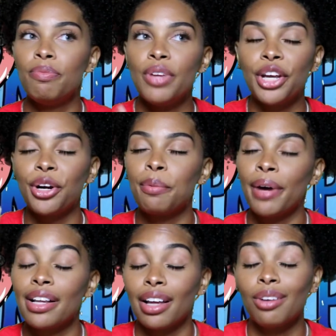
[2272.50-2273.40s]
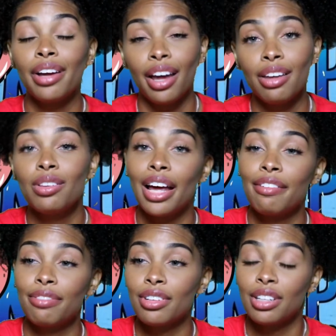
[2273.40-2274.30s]
in her brain, like, okay, you
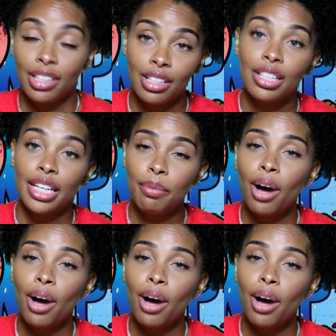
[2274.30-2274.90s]
laugh, keep